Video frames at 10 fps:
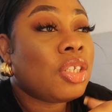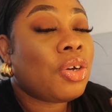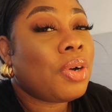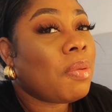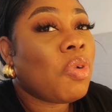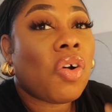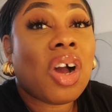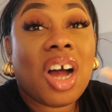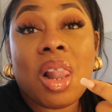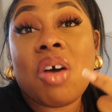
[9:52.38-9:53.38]
Don't get me
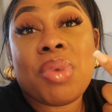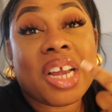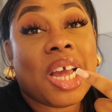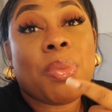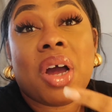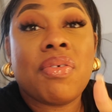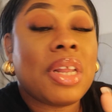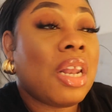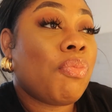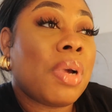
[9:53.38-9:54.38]
wrong, I love my gap. I
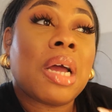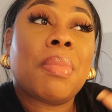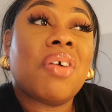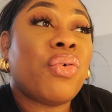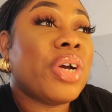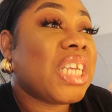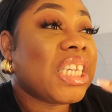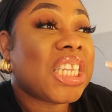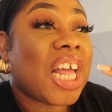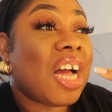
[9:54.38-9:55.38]
really love my gap. I've always
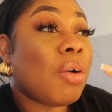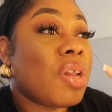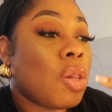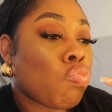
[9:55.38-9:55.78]
had the gap.